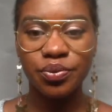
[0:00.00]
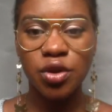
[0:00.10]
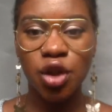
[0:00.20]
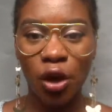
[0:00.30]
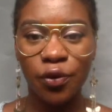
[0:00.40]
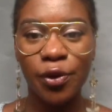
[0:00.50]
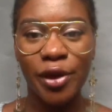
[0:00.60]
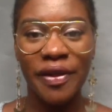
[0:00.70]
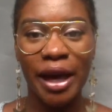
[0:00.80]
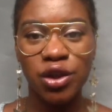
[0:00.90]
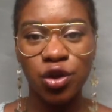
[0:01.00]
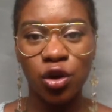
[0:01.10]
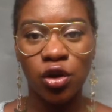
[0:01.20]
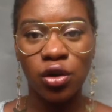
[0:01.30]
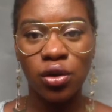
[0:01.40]
don't feel that that's
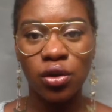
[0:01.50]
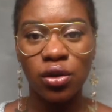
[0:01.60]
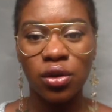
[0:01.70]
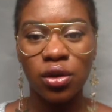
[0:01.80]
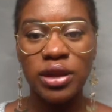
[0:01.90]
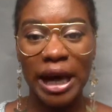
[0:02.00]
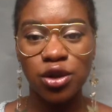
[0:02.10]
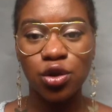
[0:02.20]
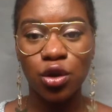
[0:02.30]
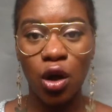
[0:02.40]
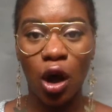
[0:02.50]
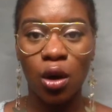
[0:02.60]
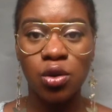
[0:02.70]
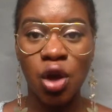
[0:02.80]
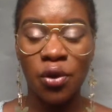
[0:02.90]
your
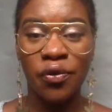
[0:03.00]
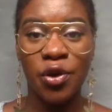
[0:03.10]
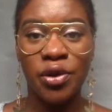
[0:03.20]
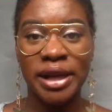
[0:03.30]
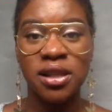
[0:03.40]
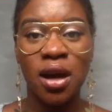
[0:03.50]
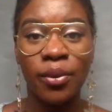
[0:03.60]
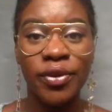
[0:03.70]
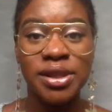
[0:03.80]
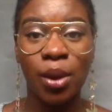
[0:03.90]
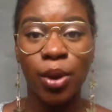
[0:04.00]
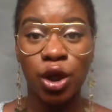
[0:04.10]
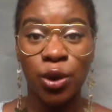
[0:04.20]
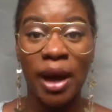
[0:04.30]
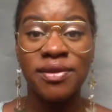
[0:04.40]
goal. Don't feel that to comfort someone
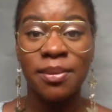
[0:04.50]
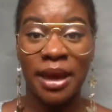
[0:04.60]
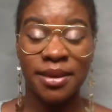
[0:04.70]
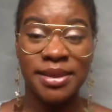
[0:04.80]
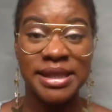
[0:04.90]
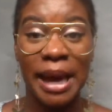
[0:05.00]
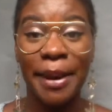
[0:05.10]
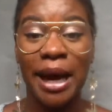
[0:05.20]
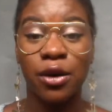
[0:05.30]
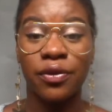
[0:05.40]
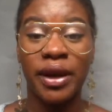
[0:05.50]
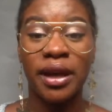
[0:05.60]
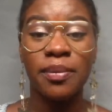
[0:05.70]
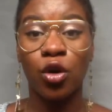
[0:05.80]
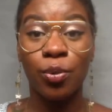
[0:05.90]
you have to make them snap out of
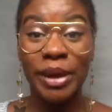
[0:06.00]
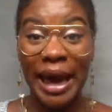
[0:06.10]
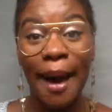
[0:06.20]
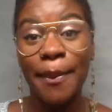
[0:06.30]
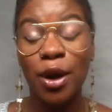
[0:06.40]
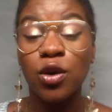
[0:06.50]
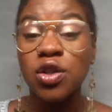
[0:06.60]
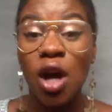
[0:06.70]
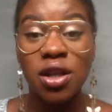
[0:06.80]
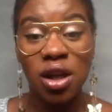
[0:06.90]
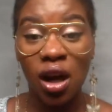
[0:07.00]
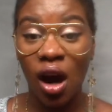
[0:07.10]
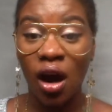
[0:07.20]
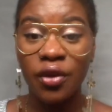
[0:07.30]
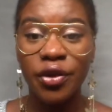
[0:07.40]
it or be happy or start to
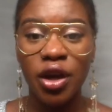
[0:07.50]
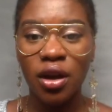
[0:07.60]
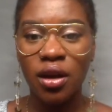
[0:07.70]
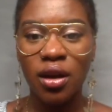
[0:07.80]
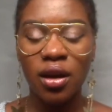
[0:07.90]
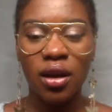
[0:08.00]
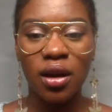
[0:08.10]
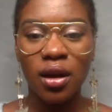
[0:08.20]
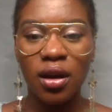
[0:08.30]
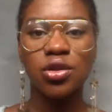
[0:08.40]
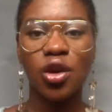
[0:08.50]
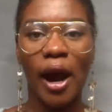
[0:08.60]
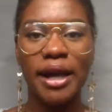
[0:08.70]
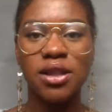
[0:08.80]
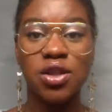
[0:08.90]
laugh. Try
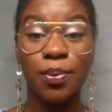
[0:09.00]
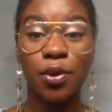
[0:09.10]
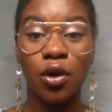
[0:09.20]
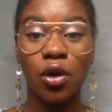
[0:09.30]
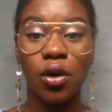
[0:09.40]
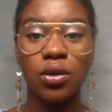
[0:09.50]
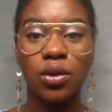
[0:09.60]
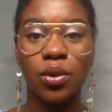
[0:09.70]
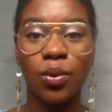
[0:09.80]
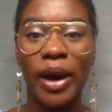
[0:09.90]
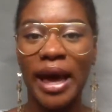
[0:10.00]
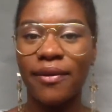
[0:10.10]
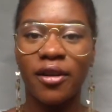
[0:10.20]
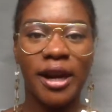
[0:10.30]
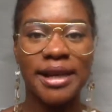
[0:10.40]
and support
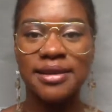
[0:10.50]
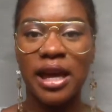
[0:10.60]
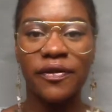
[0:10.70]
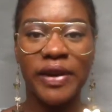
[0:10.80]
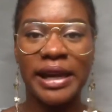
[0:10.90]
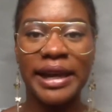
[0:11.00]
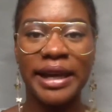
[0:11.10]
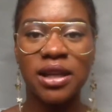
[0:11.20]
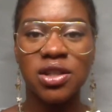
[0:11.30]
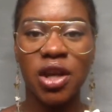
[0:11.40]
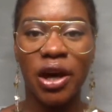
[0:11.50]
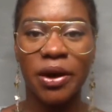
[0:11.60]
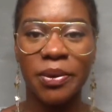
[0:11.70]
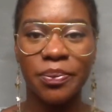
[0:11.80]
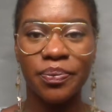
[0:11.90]
whatever it is they're feeling.
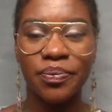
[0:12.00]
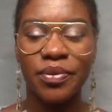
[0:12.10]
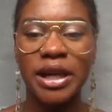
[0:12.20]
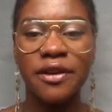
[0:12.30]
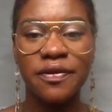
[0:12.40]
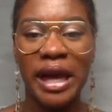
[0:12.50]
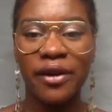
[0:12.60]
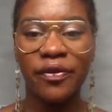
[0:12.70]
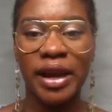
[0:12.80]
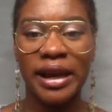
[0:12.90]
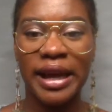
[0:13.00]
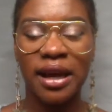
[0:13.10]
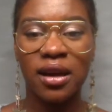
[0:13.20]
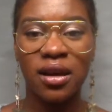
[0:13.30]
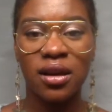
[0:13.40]
So if they're
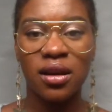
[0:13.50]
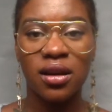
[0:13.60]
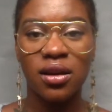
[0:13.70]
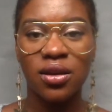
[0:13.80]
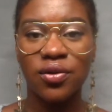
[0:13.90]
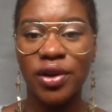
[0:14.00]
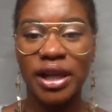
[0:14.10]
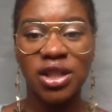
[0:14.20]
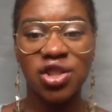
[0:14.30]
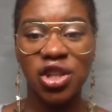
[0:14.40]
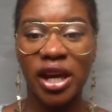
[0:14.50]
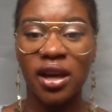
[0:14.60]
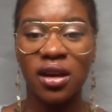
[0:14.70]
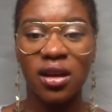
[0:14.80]
feeling really shit,